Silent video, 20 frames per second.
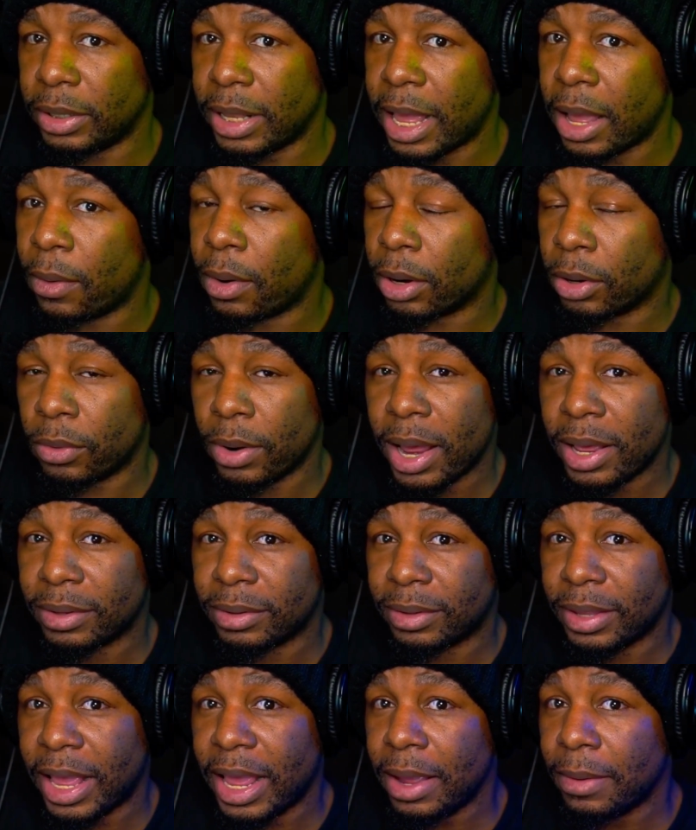Our Grass
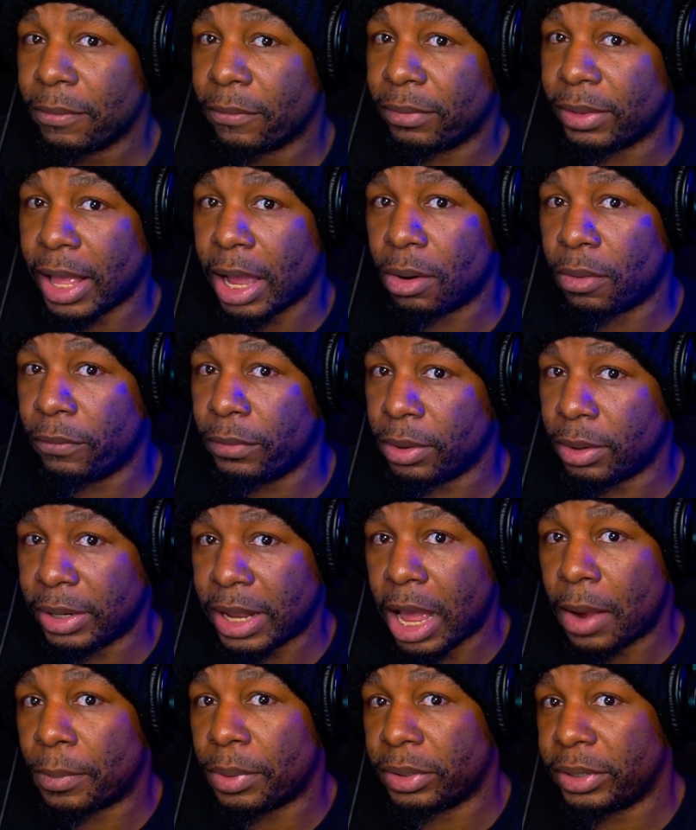type, Flower Veil
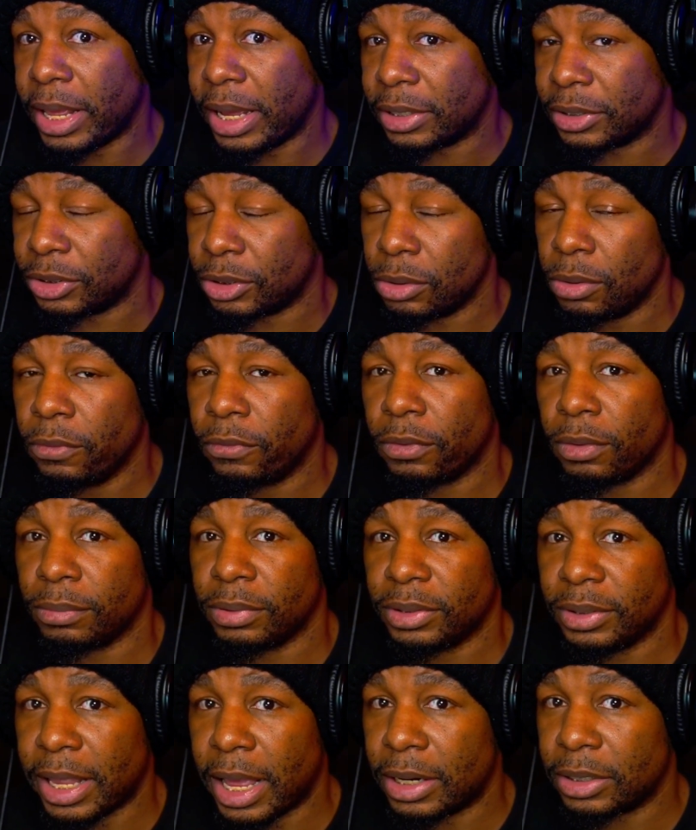now protects you from
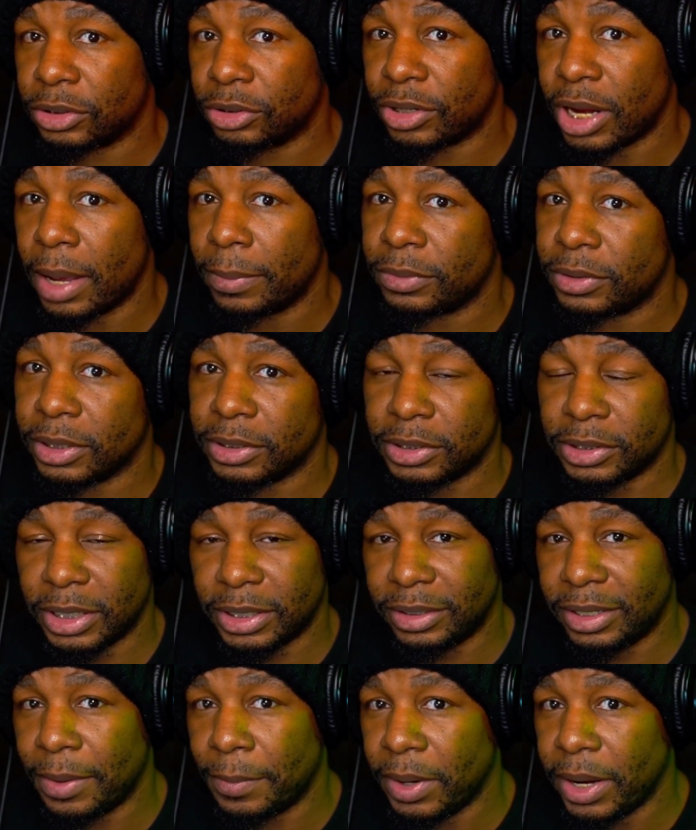status drops such as
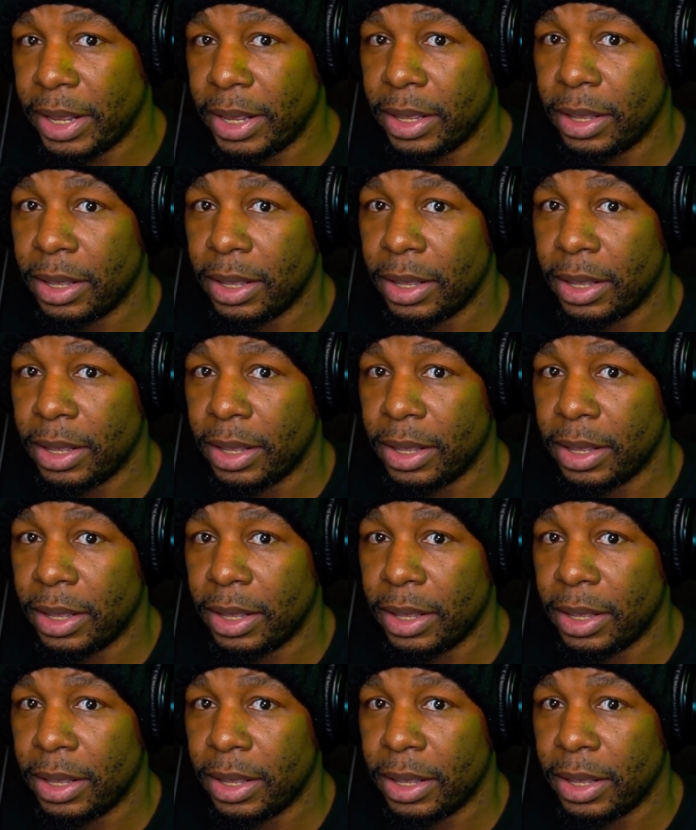Intimidate,